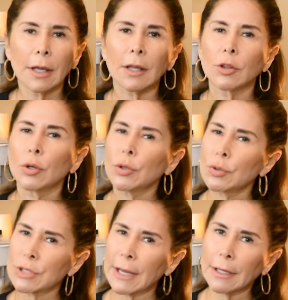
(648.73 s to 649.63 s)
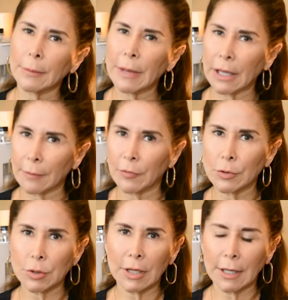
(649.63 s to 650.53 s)
and don't use any makeup for
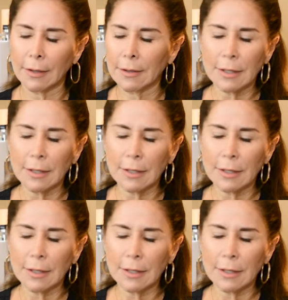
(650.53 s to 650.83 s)
today.